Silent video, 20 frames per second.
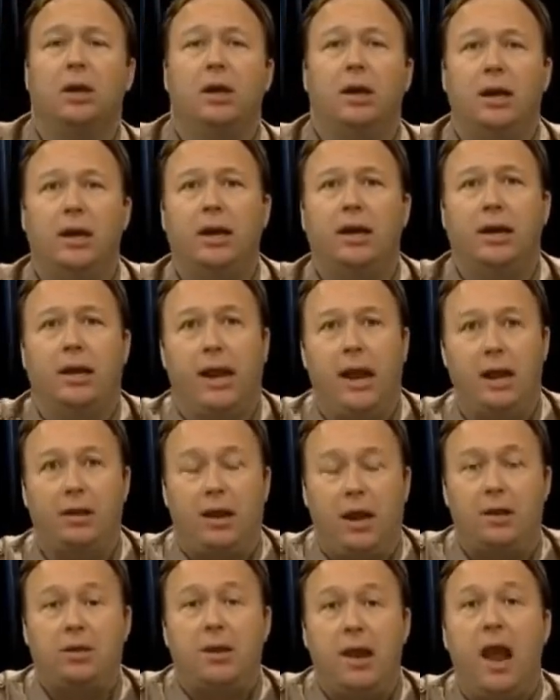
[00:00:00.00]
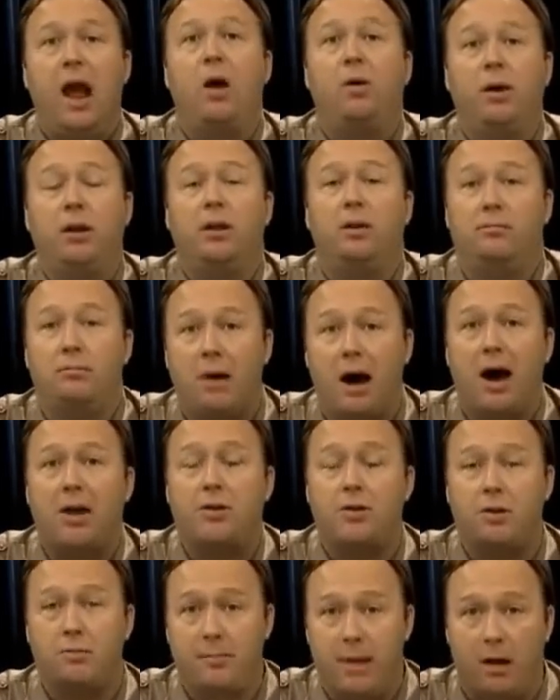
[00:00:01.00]
And now in the
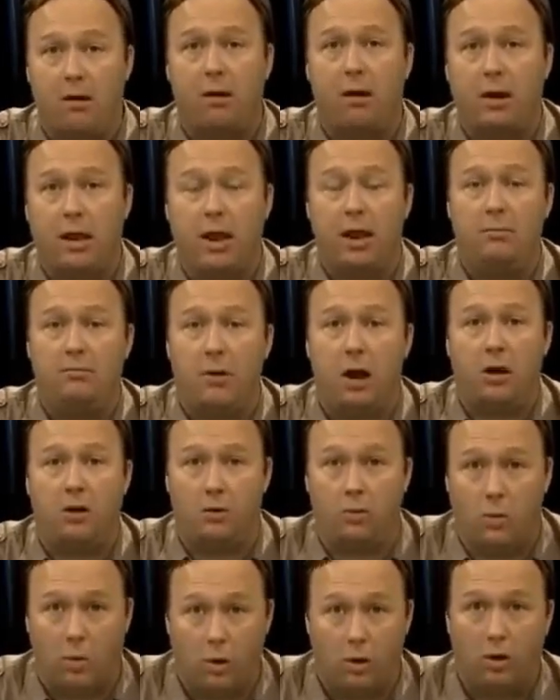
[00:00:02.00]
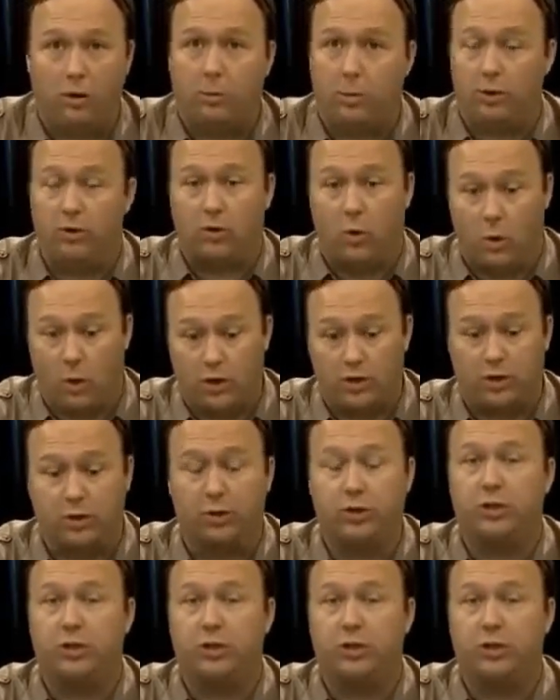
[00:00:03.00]
modern America and modern world where torture,